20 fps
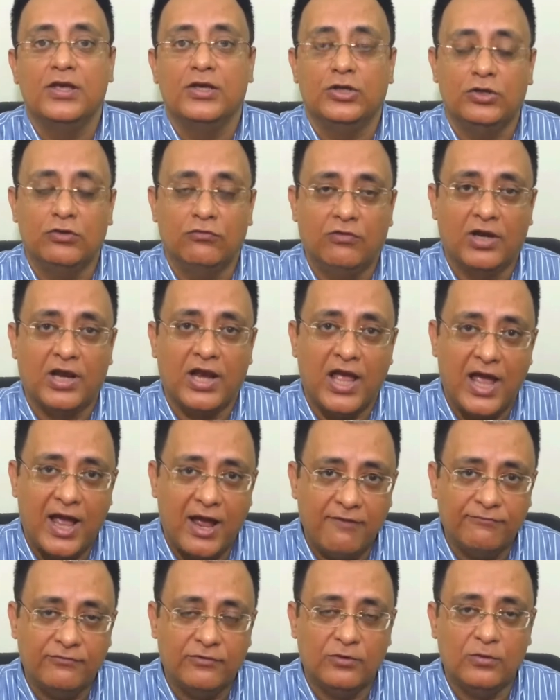You will
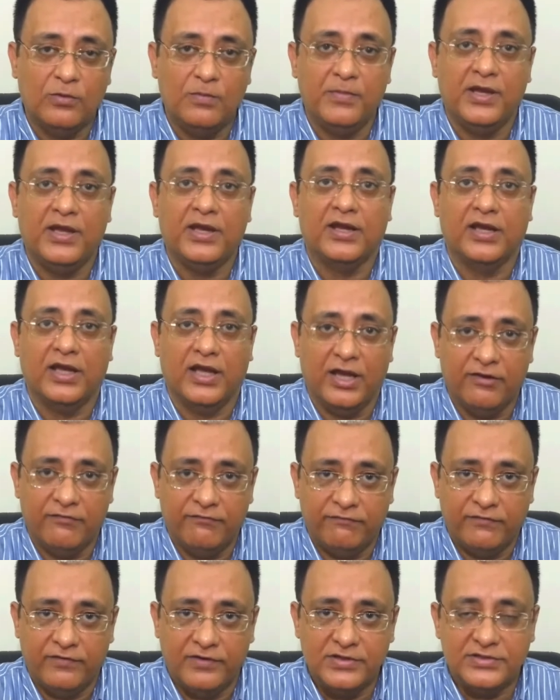have to make
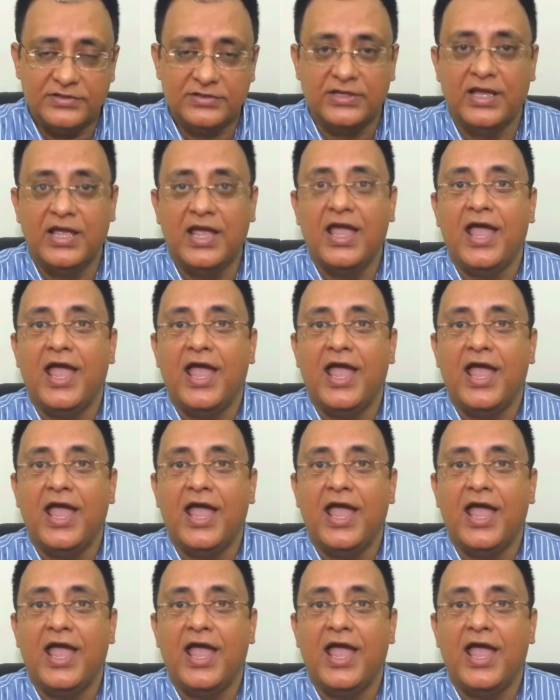efforts,